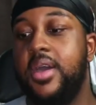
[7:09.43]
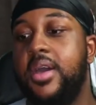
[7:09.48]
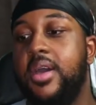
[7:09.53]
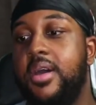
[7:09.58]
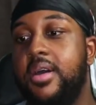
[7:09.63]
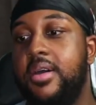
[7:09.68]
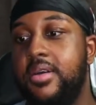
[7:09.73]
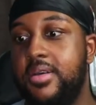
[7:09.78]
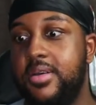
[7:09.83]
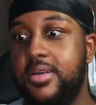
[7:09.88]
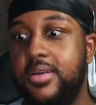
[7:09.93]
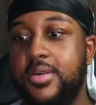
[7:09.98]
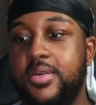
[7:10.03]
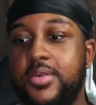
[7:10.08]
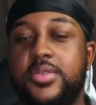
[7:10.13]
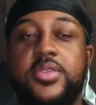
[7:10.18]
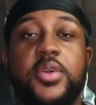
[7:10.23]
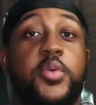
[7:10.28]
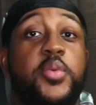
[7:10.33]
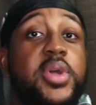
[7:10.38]
Oh,
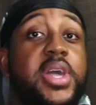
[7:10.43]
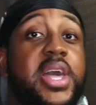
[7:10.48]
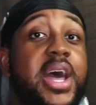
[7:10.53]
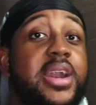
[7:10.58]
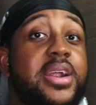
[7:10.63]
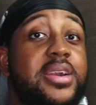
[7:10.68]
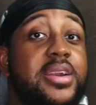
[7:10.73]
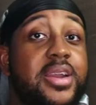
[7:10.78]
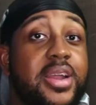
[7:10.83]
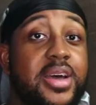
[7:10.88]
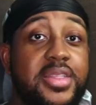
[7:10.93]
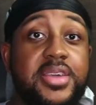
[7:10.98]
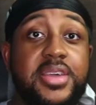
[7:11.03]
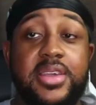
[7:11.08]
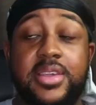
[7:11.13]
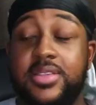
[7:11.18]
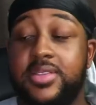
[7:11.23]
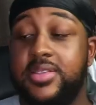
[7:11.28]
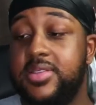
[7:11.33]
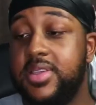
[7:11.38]
so we got another
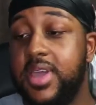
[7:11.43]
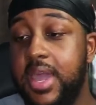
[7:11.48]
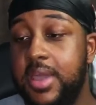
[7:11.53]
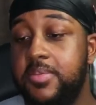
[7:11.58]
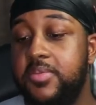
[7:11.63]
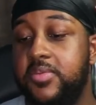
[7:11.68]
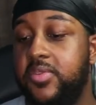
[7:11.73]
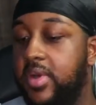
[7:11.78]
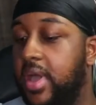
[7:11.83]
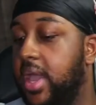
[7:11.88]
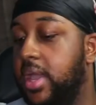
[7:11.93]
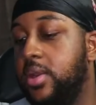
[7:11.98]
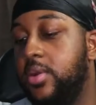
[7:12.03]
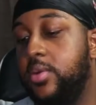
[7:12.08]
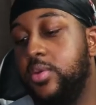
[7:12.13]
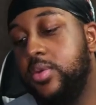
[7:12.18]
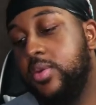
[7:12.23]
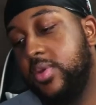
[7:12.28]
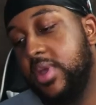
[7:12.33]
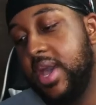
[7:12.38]
escape
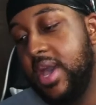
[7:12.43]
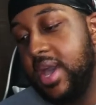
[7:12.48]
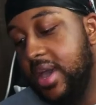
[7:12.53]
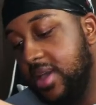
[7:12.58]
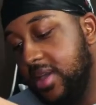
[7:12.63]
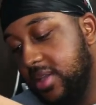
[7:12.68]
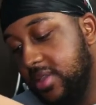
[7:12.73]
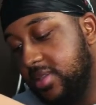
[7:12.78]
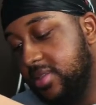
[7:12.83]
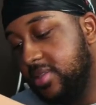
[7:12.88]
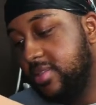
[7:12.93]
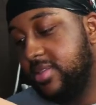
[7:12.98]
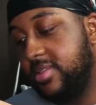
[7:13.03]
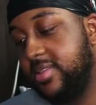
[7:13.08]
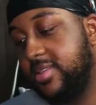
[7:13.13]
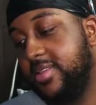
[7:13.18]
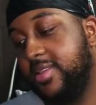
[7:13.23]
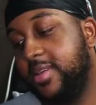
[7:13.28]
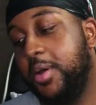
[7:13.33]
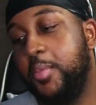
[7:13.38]
vinyl, you
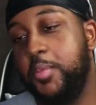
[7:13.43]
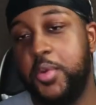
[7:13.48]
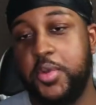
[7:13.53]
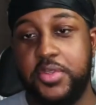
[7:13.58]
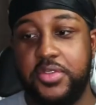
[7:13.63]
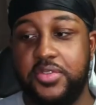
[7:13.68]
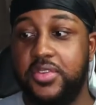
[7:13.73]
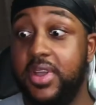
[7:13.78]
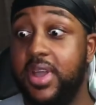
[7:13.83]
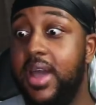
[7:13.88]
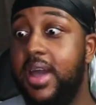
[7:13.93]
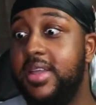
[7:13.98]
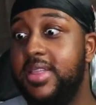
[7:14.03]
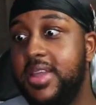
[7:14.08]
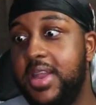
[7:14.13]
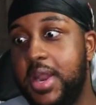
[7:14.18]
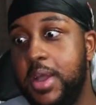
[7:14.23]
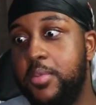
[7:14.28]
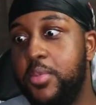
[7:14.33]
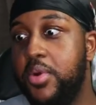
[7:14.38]
guys. Almost forgot
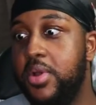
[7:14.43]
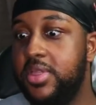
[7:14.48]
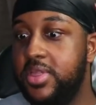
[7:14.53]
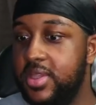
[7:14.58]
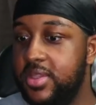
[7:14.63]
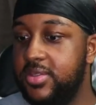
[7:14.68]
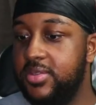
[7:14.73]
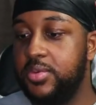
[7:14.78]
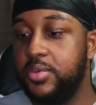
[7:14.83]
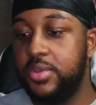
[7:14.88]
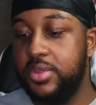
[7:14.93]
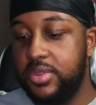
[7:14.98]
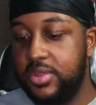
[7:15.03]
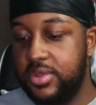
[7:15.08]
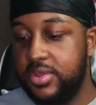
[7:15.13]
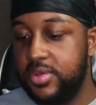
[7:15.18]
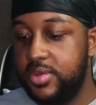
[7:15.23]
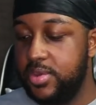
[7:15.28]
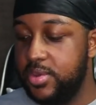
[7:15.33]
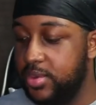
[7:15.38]
that I brought this one
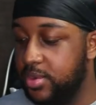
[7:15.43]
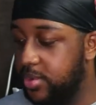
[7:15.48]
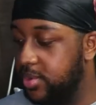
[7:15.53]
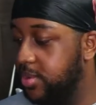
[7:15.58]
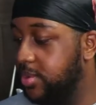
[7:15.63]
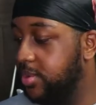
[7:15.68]
too.